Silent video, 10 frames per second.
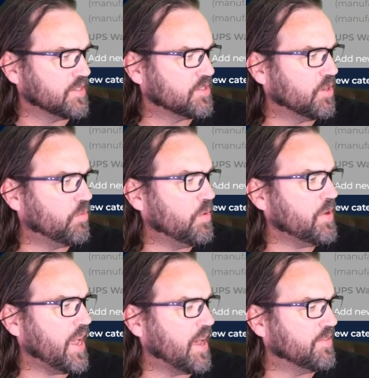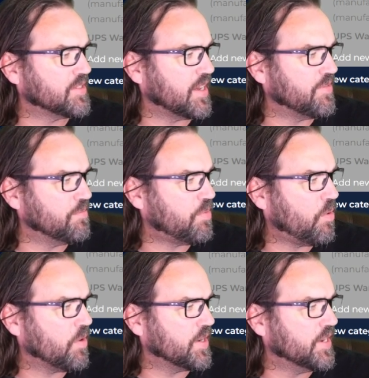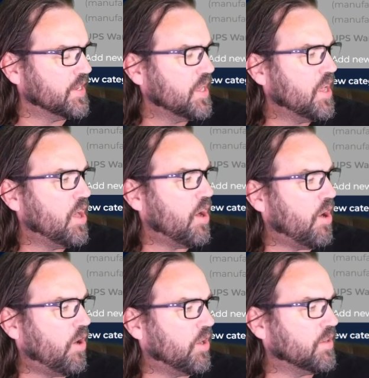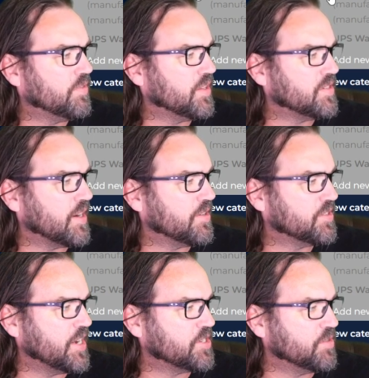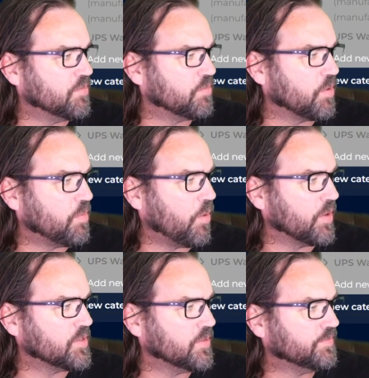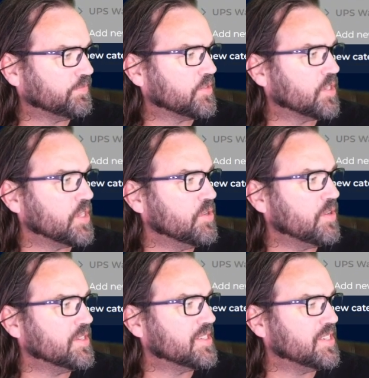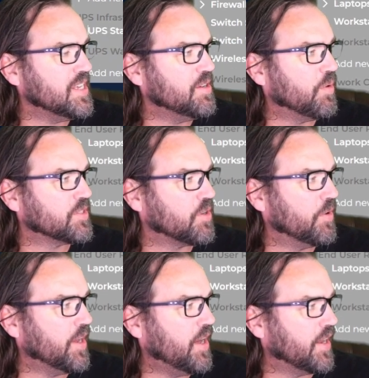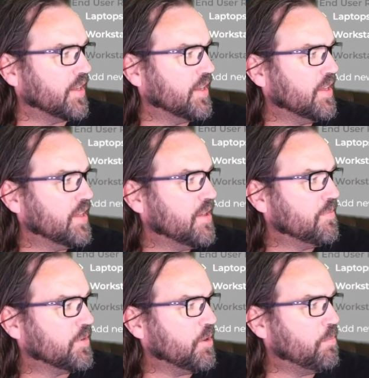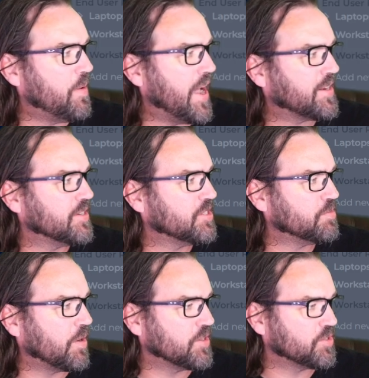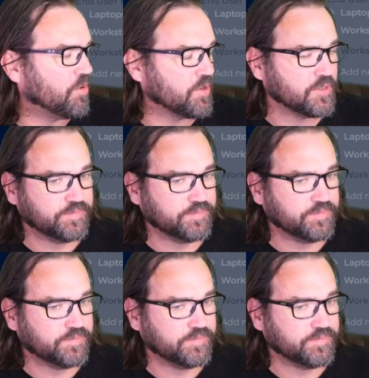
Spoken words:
So what we have is I've imported all of the standardization reports so that you can see what's going on. I'll go back to the smart scores.